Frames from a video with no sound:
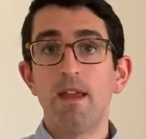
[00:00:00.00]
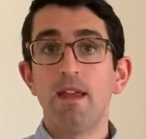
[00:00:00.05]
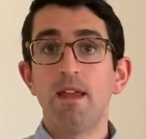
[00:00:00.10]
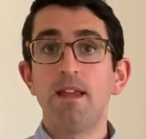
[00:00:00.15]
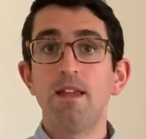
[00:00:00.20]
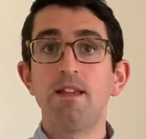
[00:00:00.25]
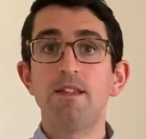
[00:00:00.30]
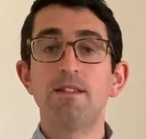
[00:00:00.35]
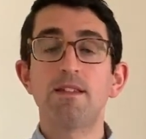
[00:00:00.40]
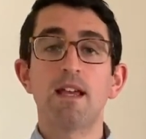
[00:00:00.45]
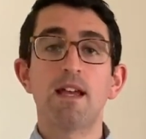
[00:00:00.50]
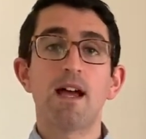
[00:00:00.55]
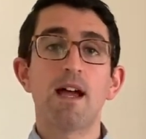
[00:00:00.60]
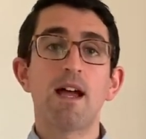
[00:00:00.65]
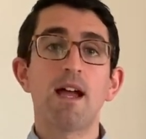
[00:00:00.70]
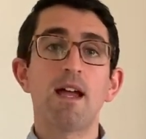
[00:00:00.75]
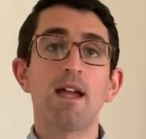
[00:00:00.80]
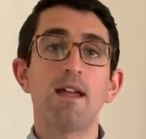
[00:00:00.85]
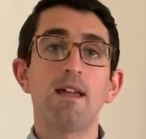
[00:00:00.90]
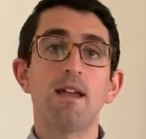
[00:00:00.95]

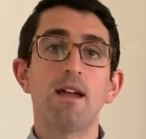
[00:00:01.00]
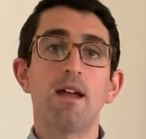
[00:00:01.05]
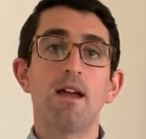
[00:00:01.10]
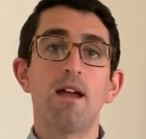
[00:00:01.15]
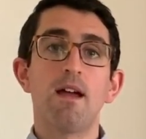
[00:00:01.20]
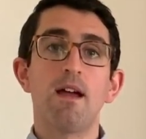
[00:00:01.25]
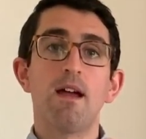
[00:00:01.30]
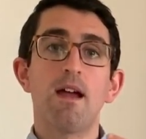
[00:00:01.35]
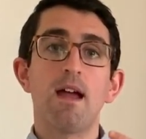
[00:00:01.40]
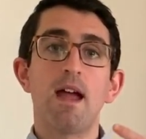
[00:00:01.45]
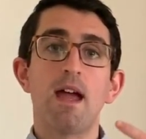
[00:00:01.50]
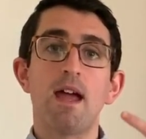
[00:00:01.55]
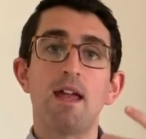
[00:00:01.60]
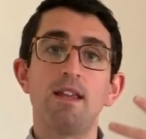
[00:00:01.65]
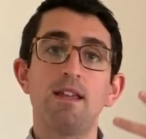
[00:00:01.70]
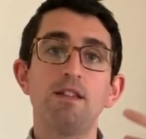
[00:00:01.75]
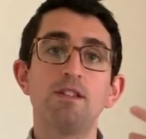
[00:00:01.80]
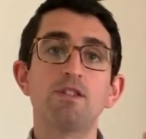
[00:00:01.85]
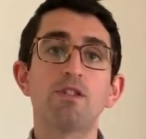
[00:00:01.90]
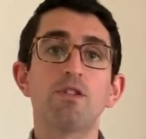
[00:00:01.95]
Ysaÿe had his